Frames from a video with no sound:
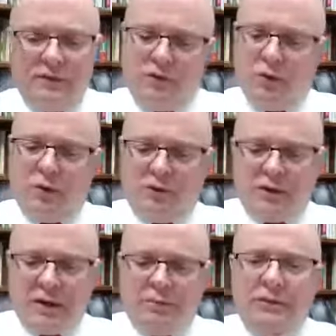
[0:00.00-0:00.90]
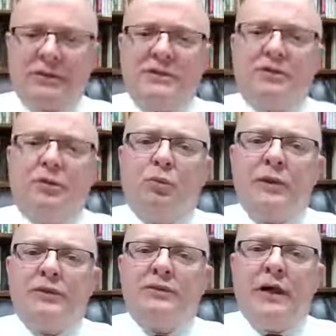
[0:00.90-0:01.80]
If, if you want to try to put this in
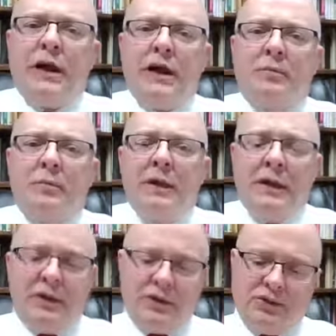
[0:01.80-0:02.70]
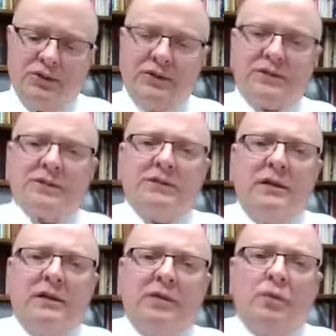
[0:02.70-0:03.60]
real time, here's Jesus
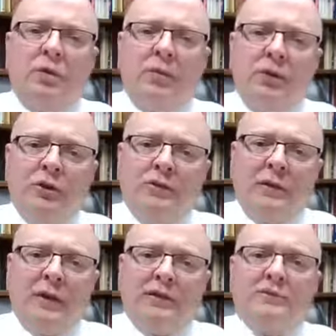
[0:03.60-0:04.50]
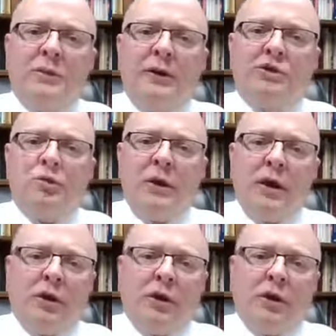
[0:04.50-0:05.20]
telling the woman, Your faith has made you